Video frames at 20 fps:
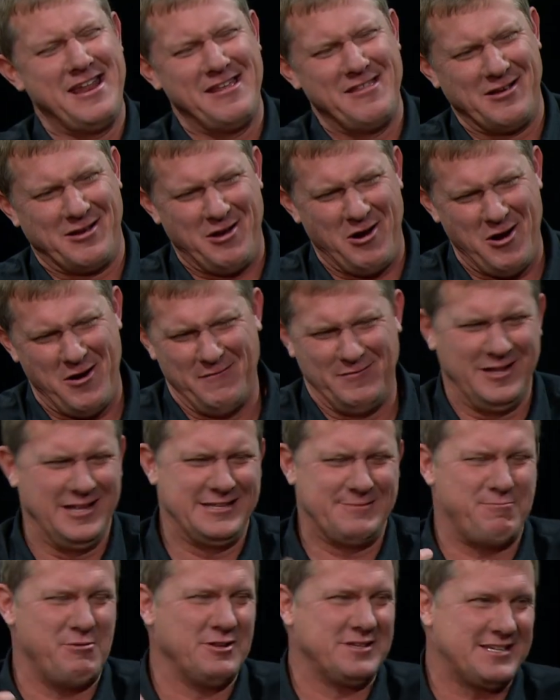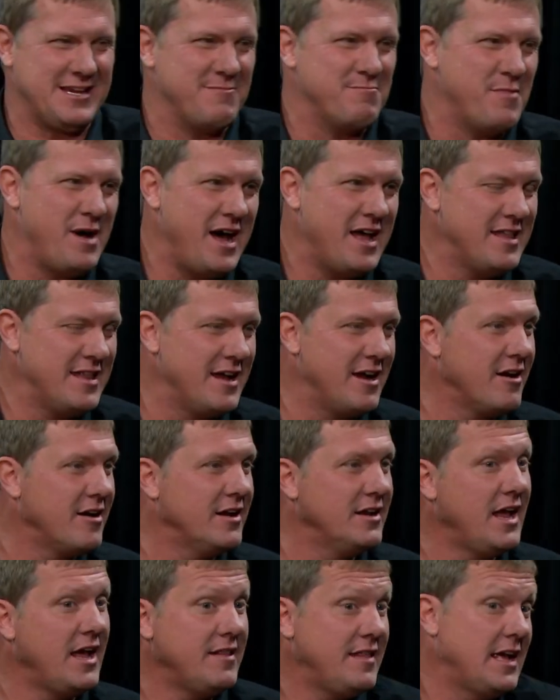of the curve and let's put something on there,
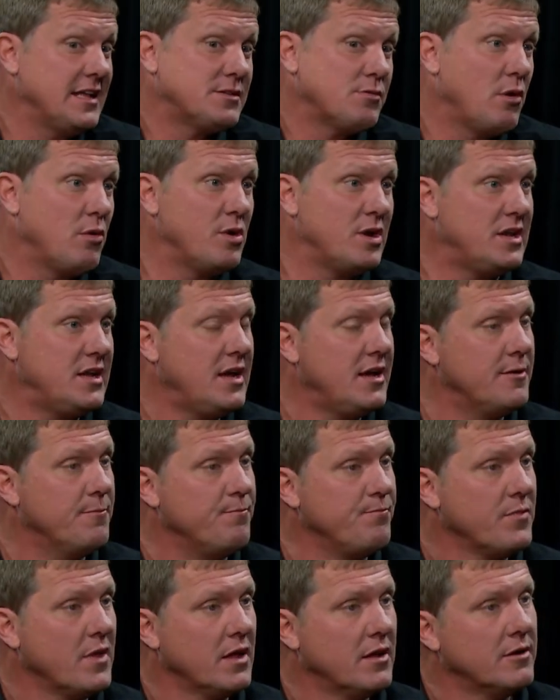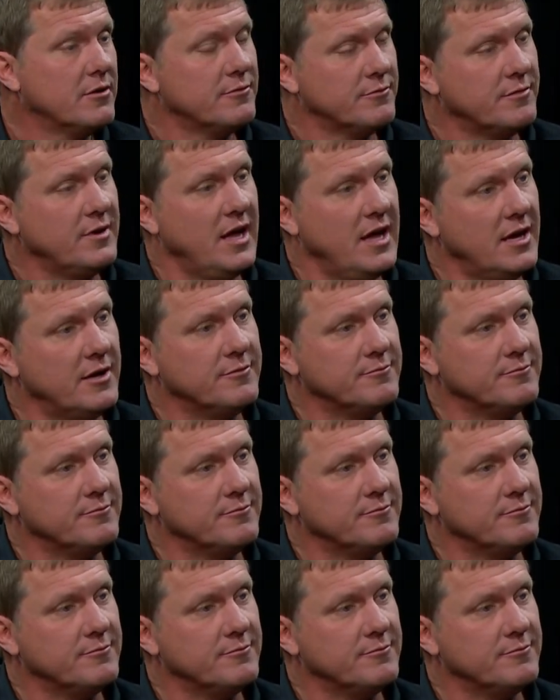and, and that's what we did. Wow. Yeah.